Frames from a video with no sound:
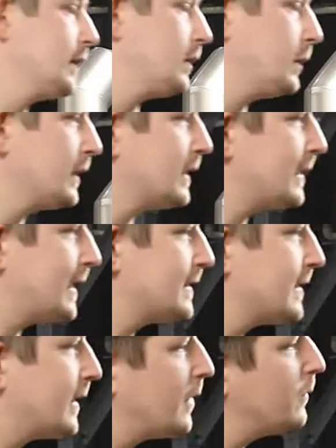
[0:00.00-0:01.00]
With the
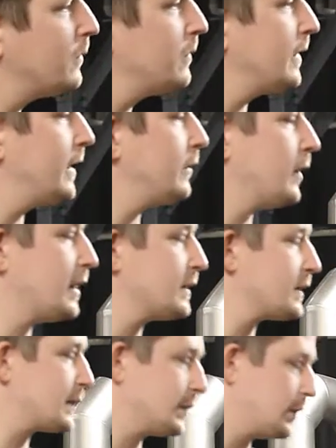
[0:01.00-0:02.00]
test setup, it
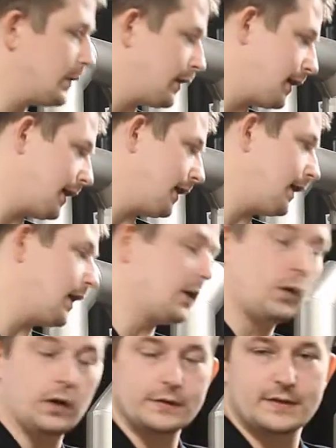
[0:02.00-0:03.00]
runs through an
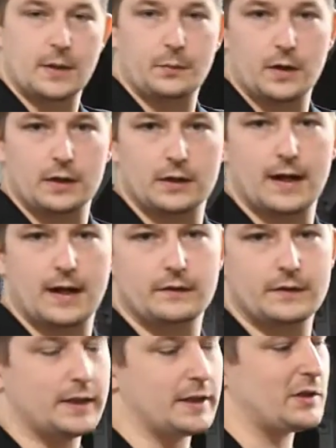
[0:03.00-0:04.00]
oil separator out
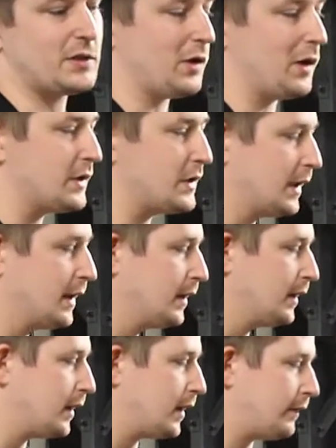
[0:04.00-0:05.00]
of the discharge
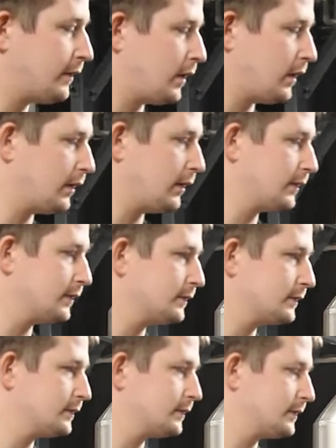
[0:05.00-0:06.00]
of our
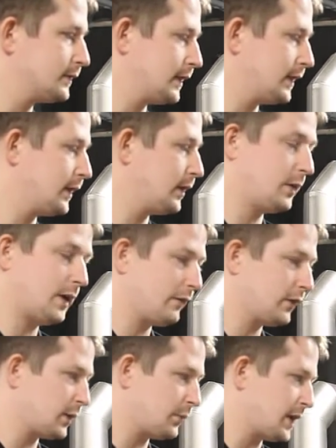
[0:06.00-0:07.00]

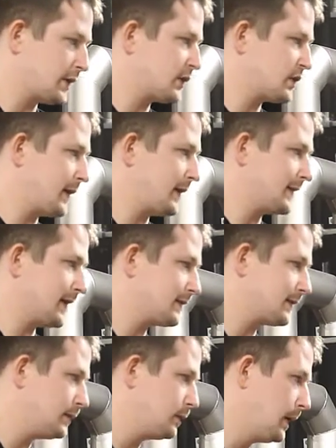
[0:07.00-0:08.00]
whatever compressor is being
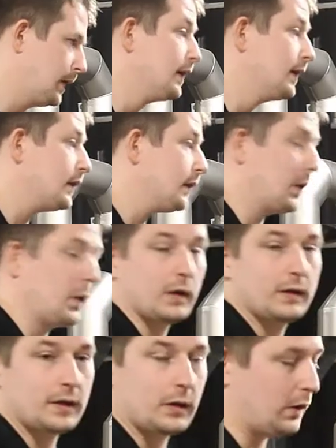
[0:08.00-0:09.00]
tested.
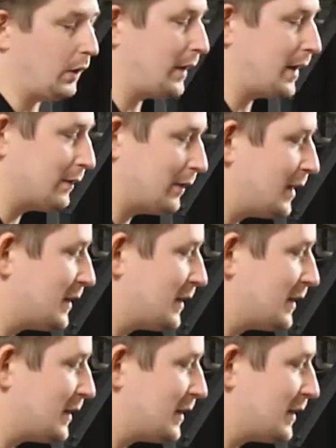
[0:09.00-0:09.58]
The oil then runs